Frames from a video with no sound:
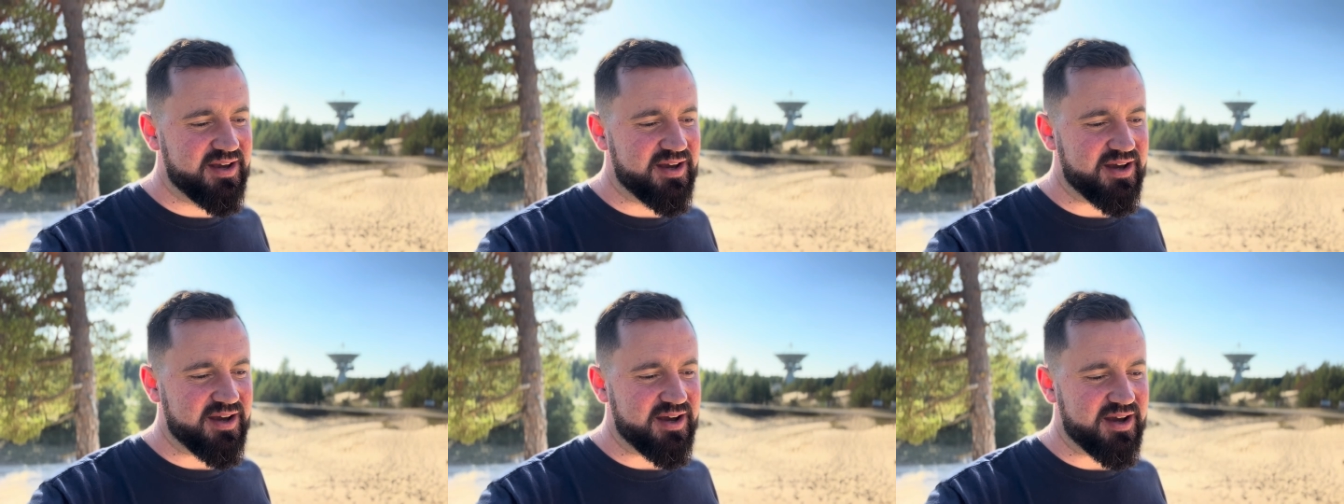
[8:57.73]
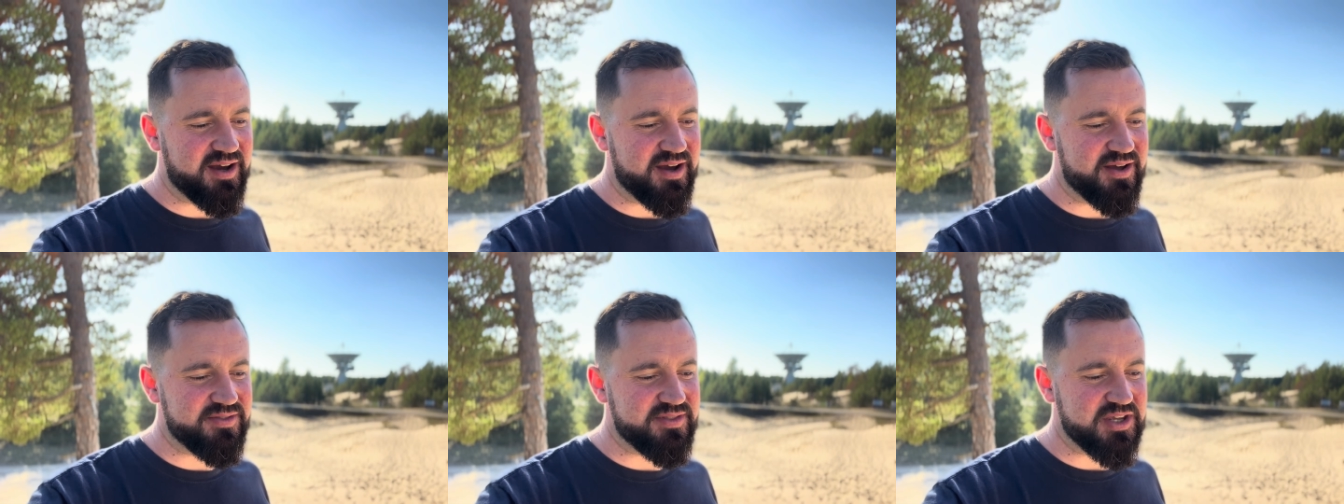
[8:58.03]

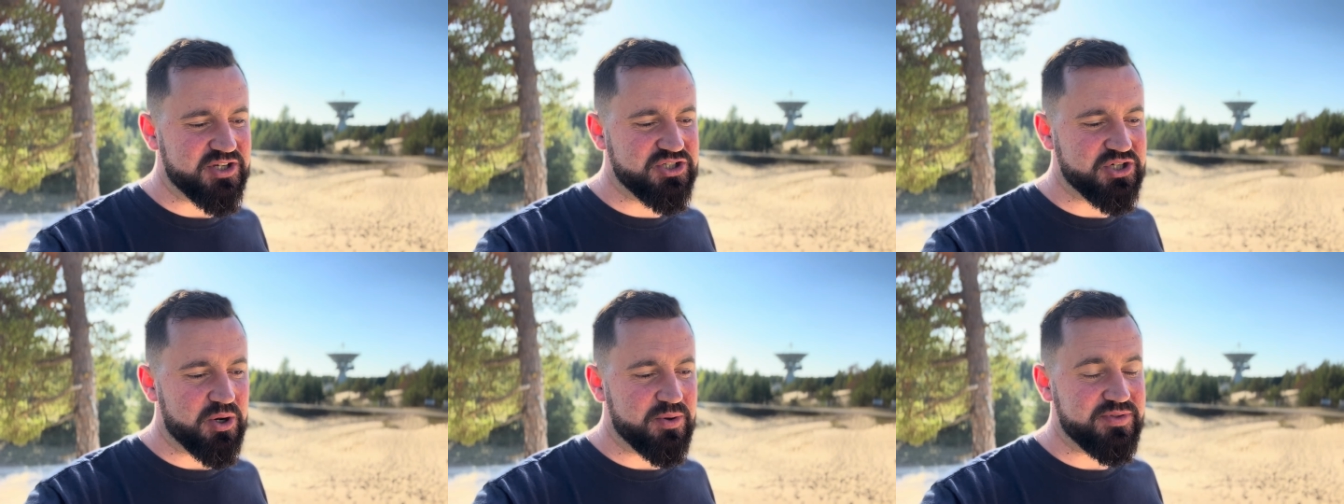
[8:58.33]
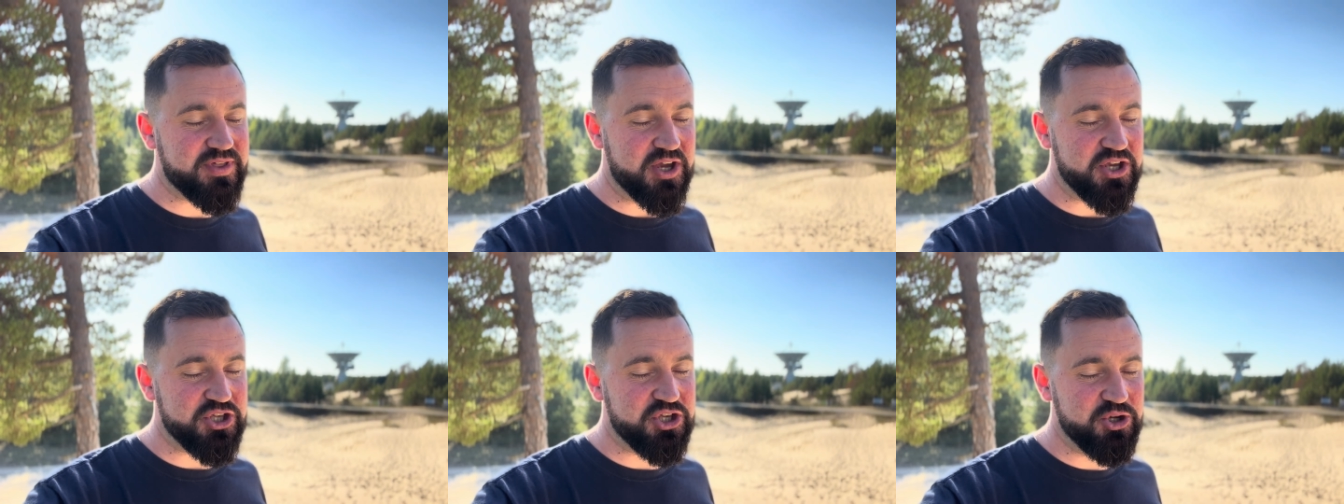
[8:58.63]
uh, they showed
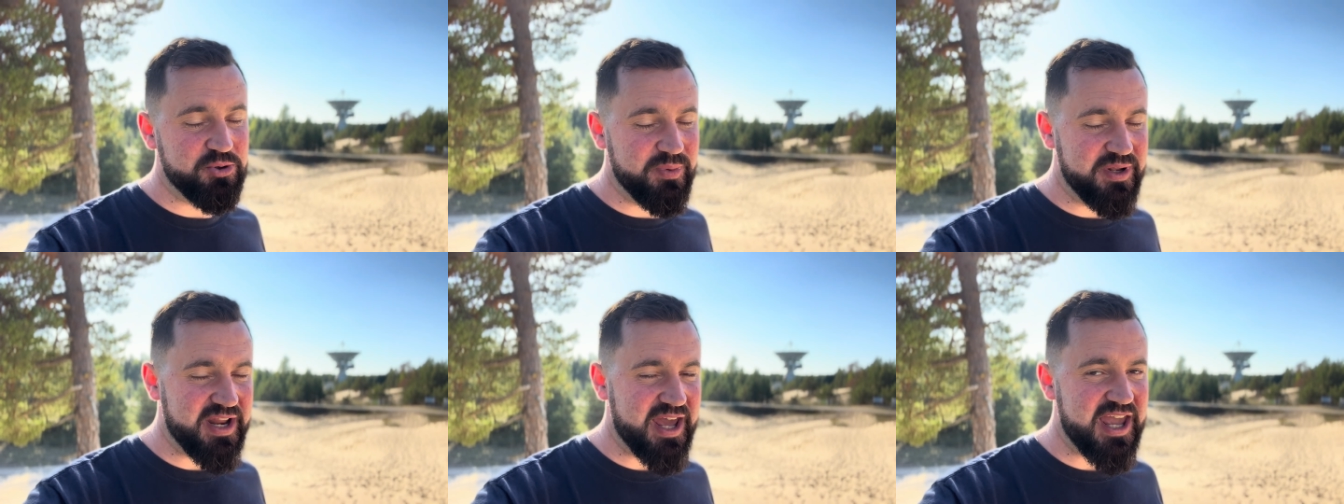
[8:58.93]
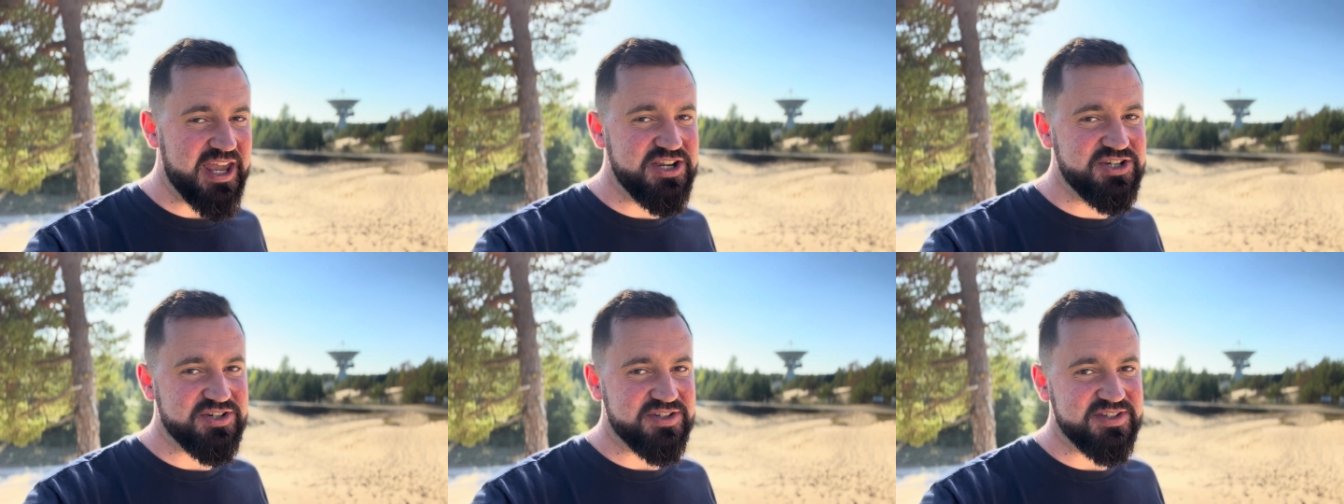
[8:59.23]
that human
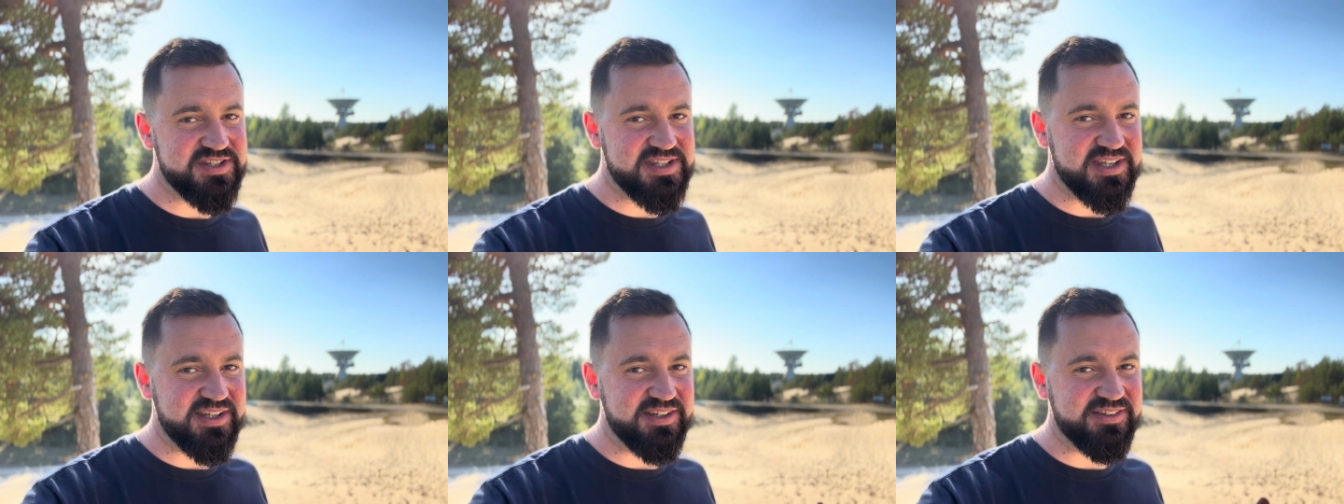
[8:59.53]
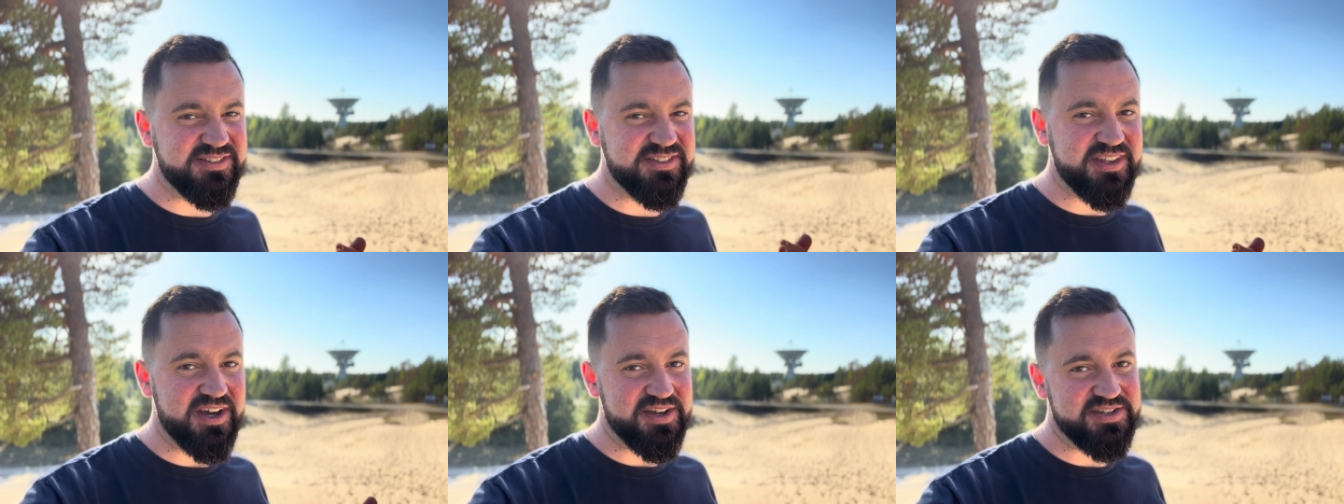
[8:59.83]
agency
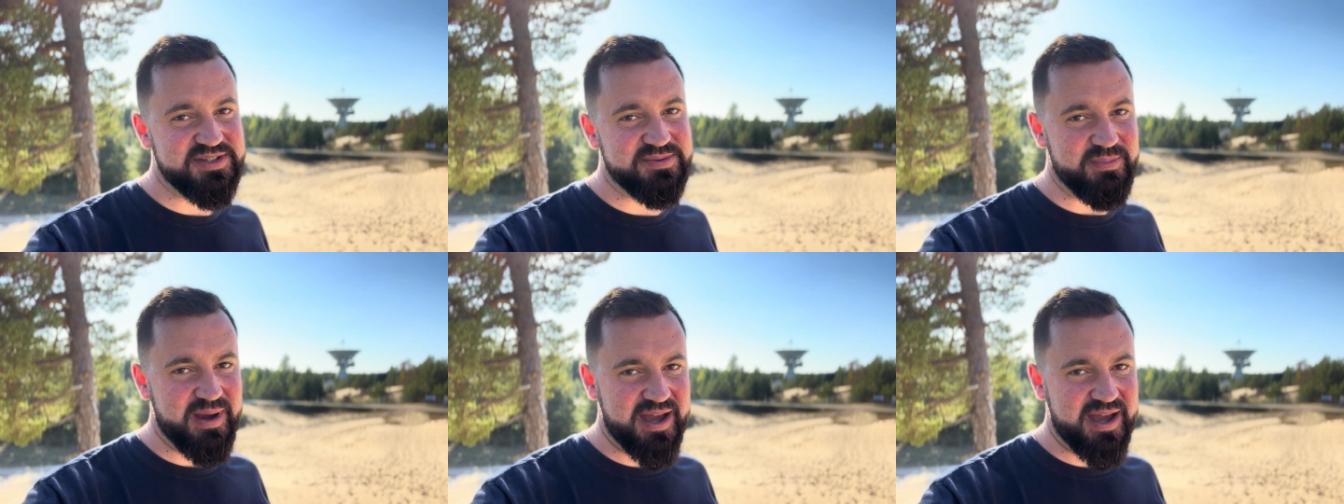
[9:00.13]
does